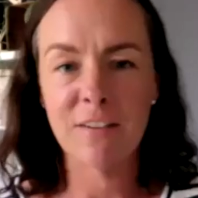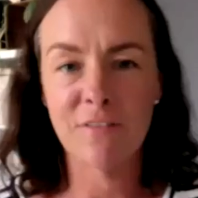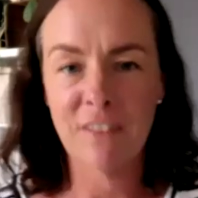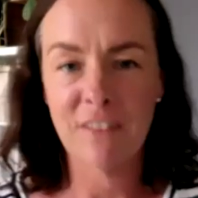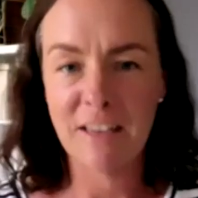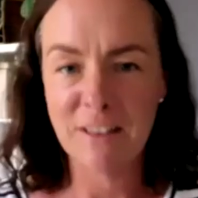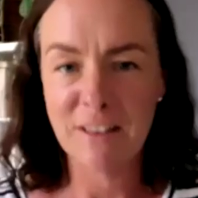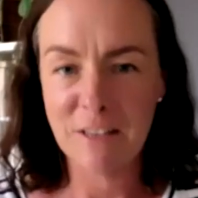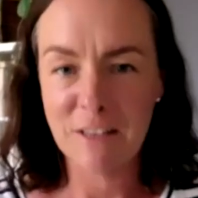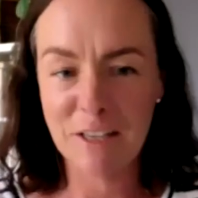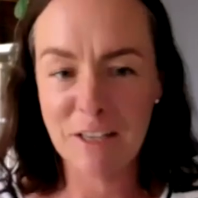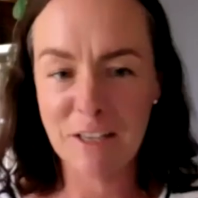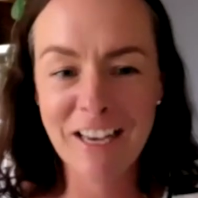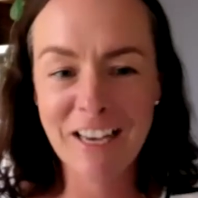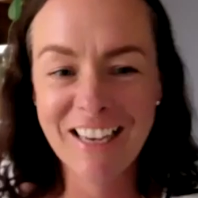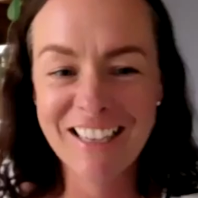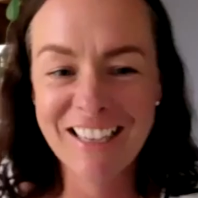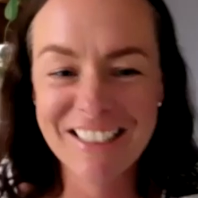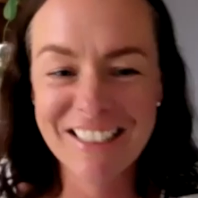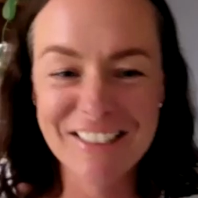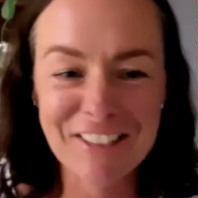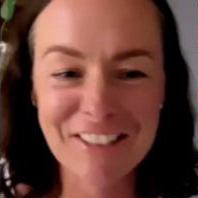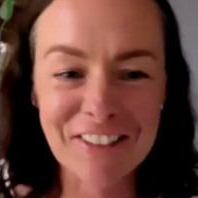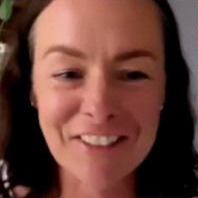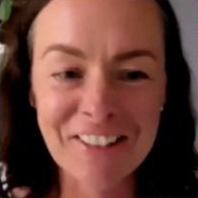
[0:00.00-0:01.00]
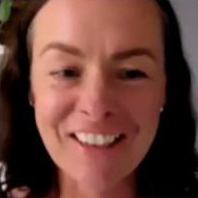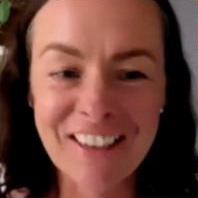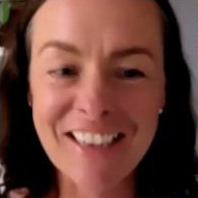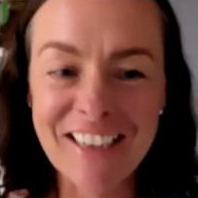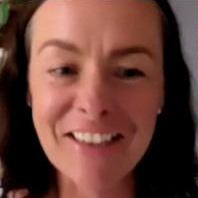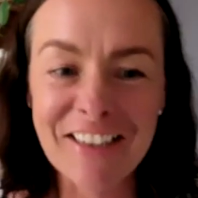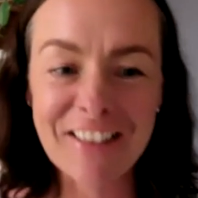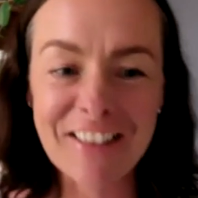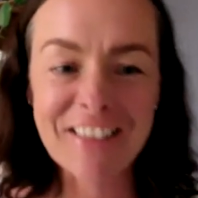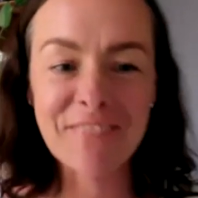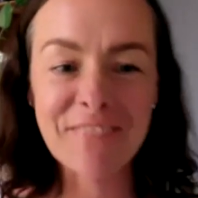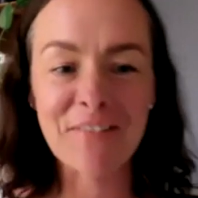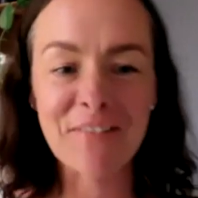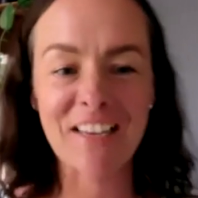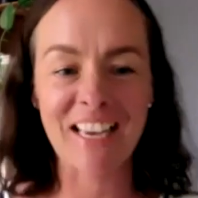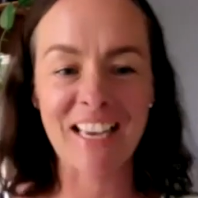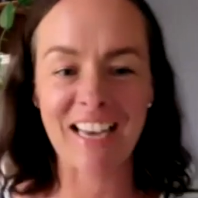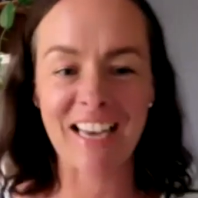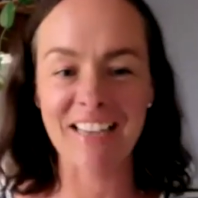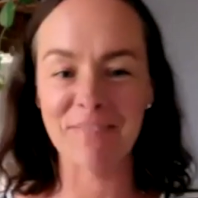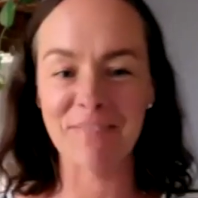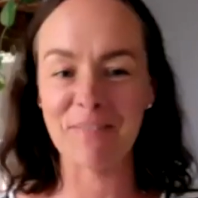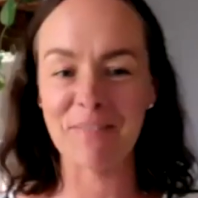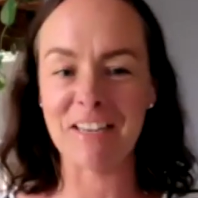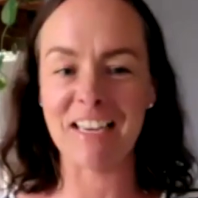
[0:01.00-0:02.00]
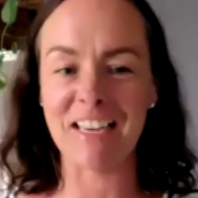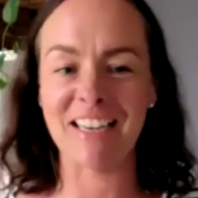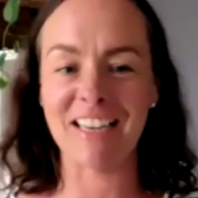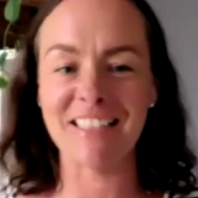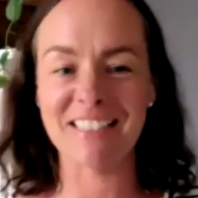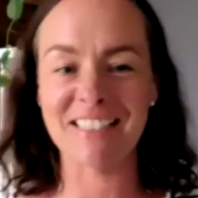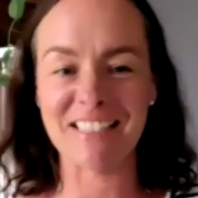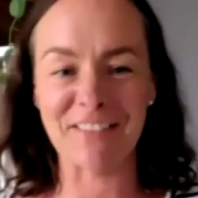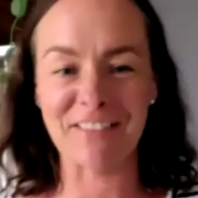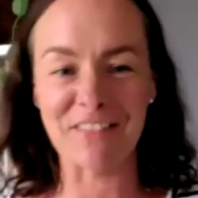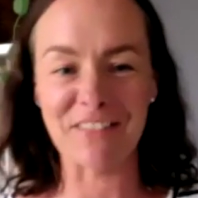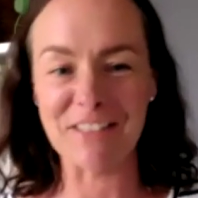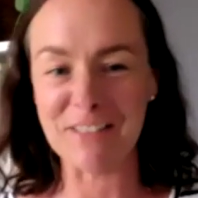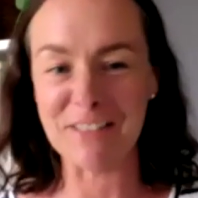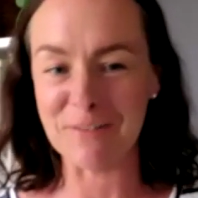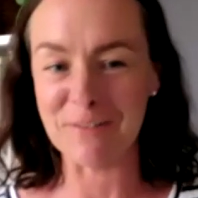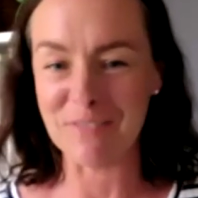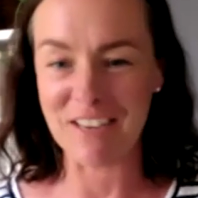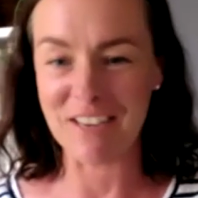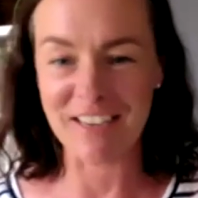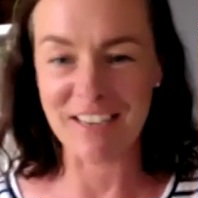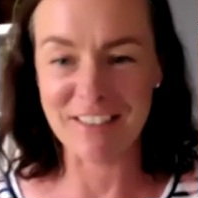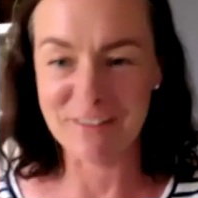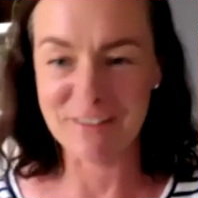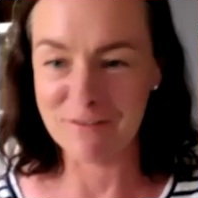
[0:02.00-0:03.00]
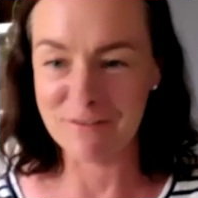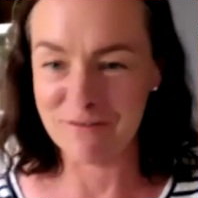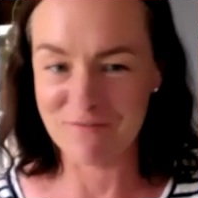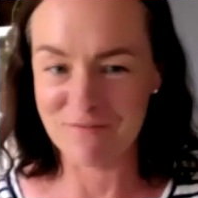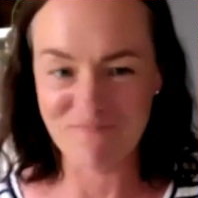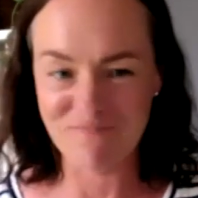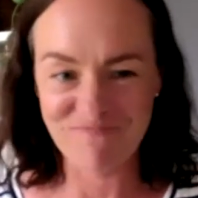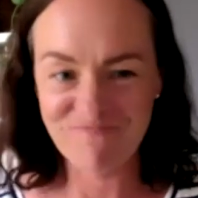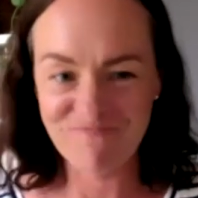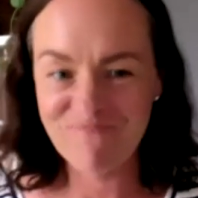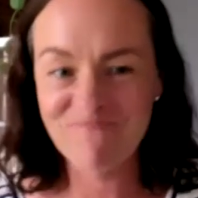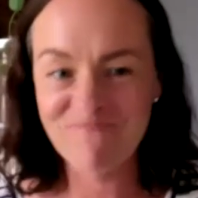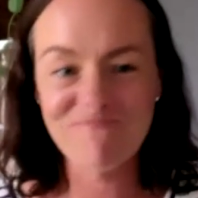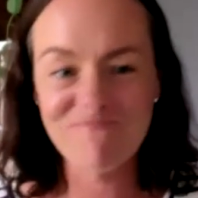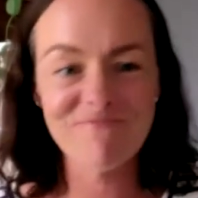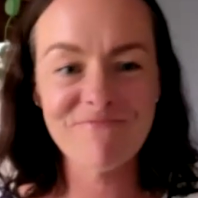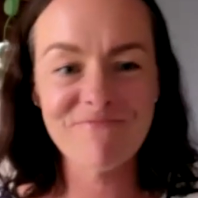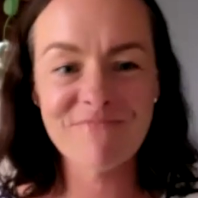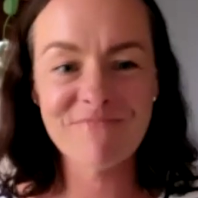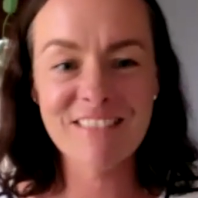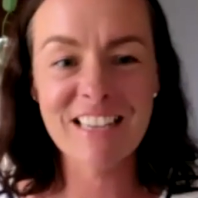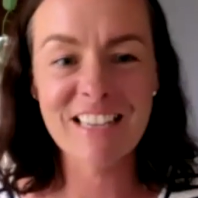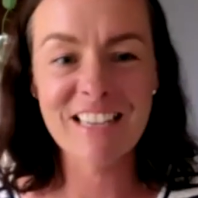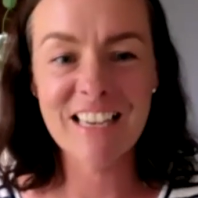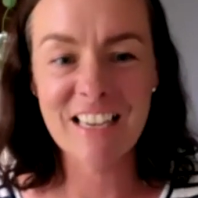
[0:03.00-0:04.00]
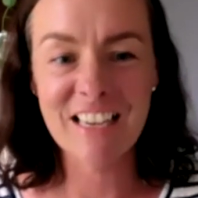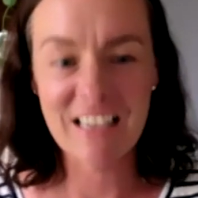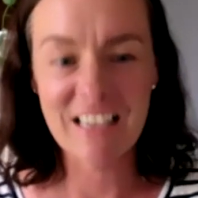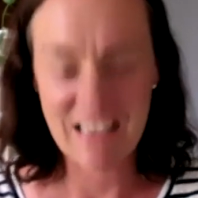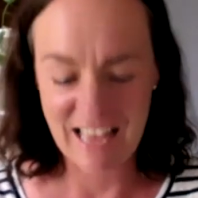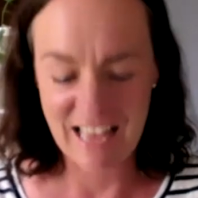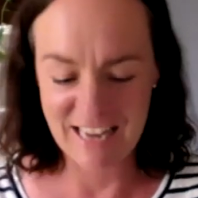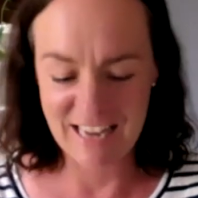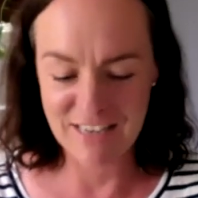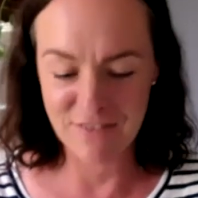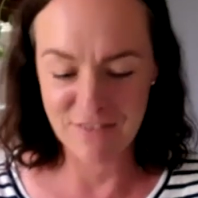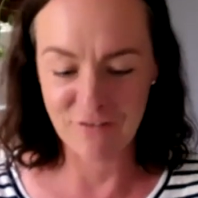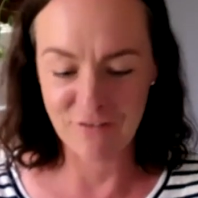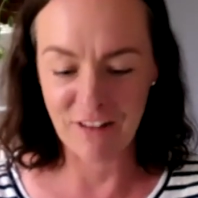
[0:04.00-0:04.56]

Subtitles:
to find sorry, I think my cat's having some kind of end of